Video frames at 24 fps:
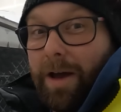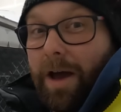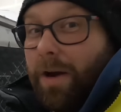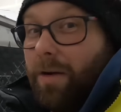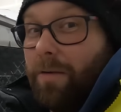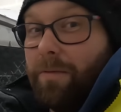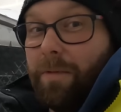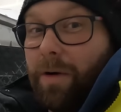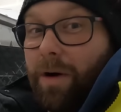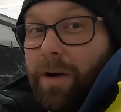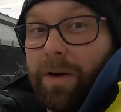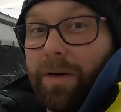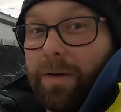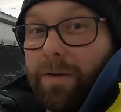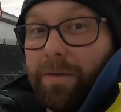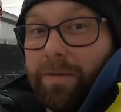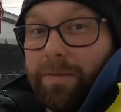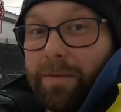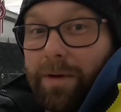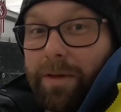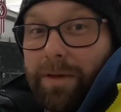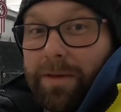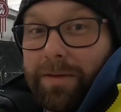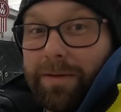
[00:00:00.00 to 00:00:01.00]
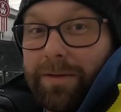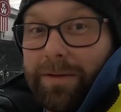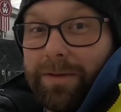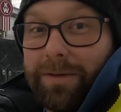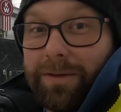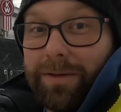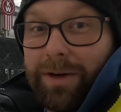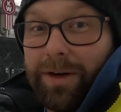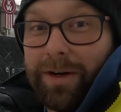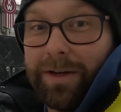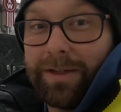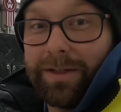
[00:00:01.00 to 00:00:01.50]
I don't want to own one of those
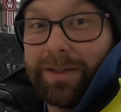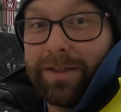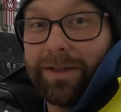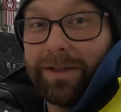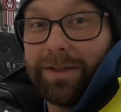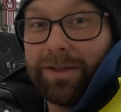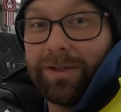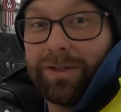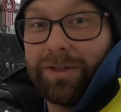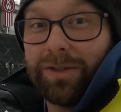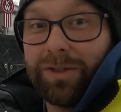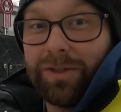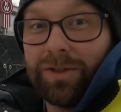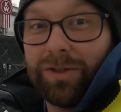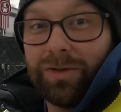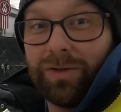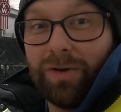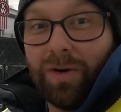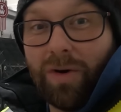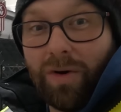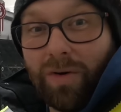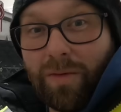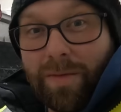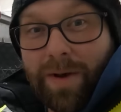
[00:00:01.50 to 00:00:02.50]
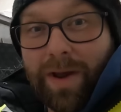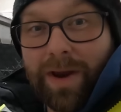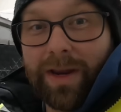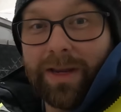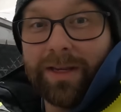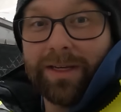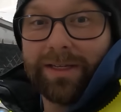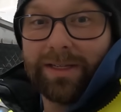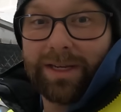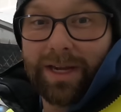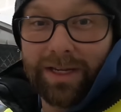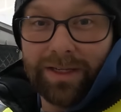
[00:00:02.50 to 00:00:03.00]
new trucks because there's so
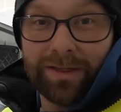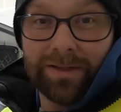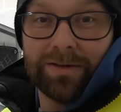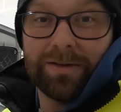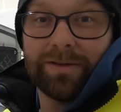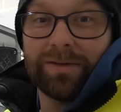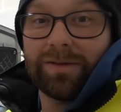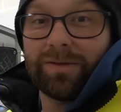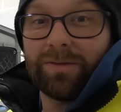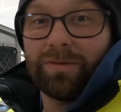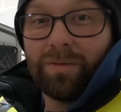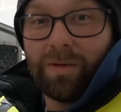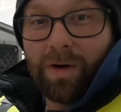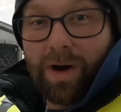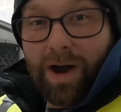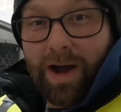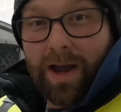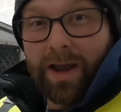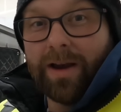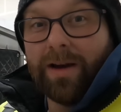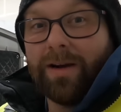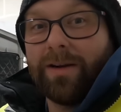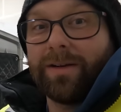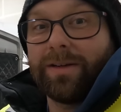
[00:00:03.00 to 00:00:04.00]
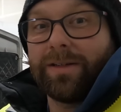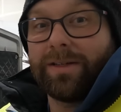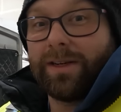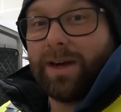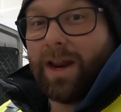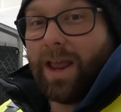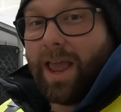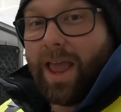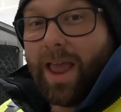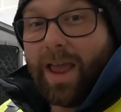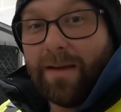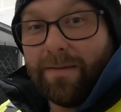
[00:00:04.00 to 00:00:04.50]
many sensors and wires
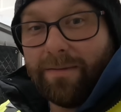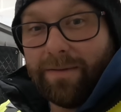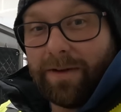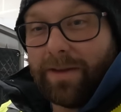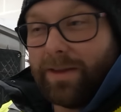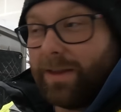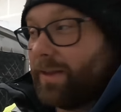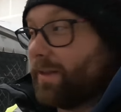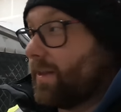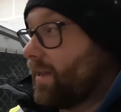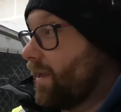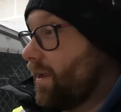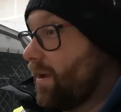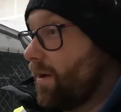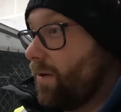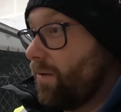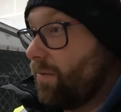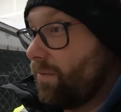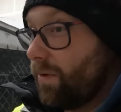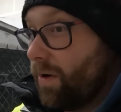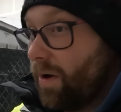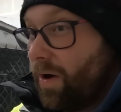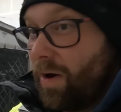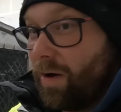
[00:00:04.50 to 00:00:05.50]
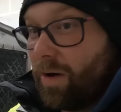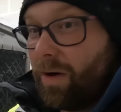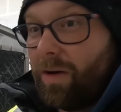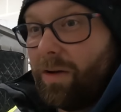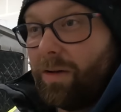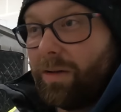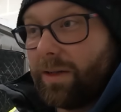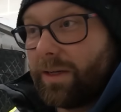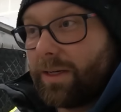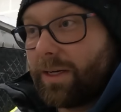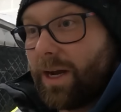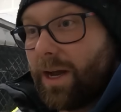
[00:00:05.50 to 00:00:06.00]
and everything that can go wrong
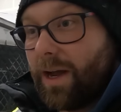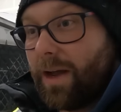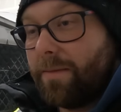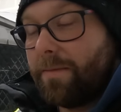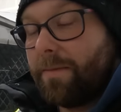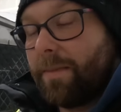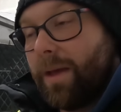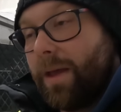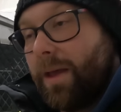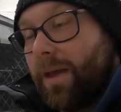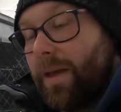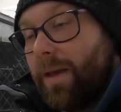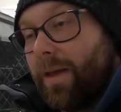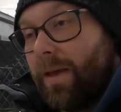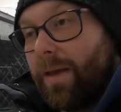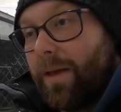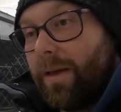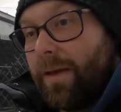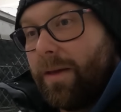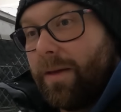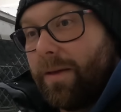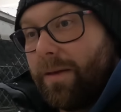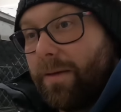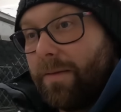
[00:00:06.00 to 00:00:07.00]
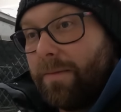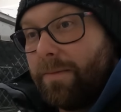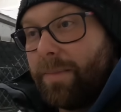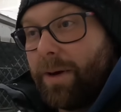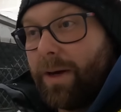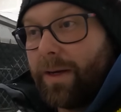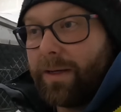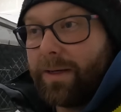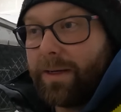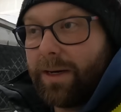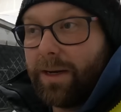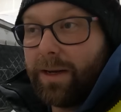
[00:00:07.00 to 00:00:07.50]
all the time.
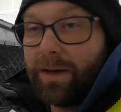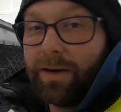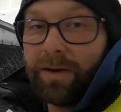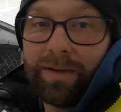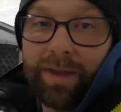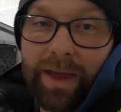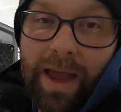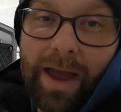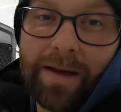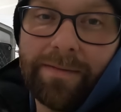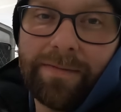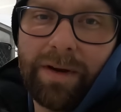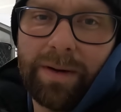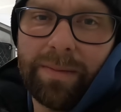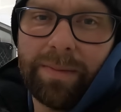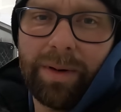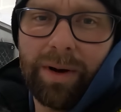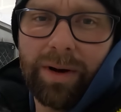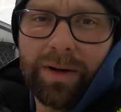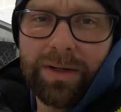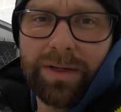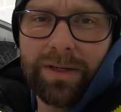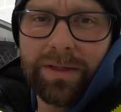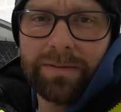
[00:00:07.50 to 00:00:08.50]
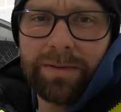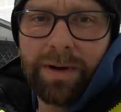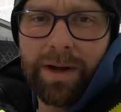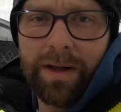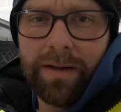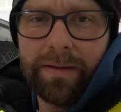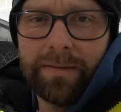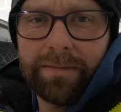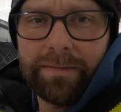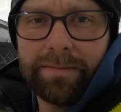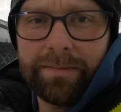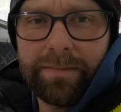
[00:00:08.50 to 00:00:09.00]
But, you know, they have their perks as
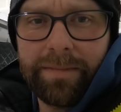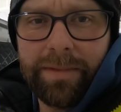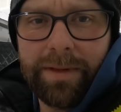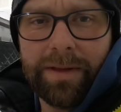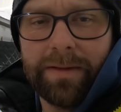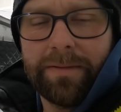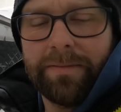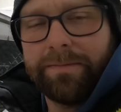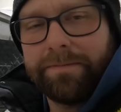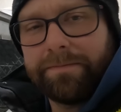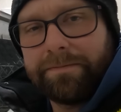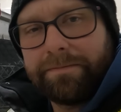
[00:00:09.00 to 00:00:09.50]
well. Yeah.